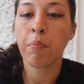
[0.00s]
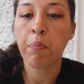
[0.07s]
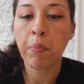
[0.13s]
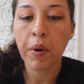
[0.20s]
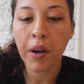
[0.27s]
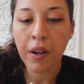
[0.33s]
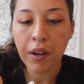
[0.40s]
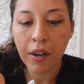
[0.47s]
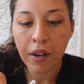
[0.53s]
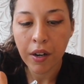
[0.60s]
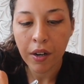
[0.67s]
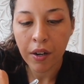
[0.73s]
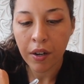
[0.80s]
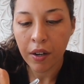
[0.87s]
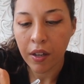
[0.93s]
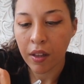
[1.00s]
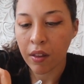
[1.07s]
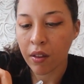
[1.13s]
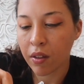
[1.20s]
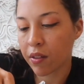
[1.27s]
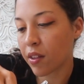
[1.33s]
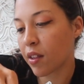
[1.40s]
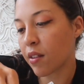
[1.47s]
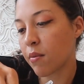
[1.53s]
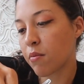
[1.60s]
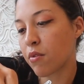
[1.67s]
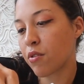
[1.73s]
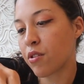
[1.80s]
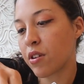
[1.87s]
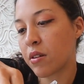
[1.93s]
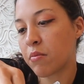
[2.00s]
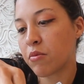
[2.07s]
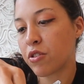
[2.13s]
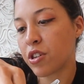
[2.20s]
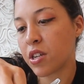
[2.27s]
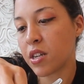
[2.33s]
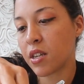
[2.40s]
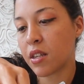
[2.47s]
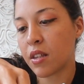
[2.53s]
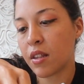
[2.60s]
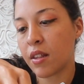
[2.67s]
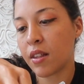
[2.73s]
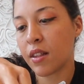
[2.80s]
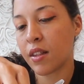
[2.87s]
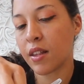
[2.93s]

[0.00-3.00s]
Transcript: butter, looks like some cream cheese,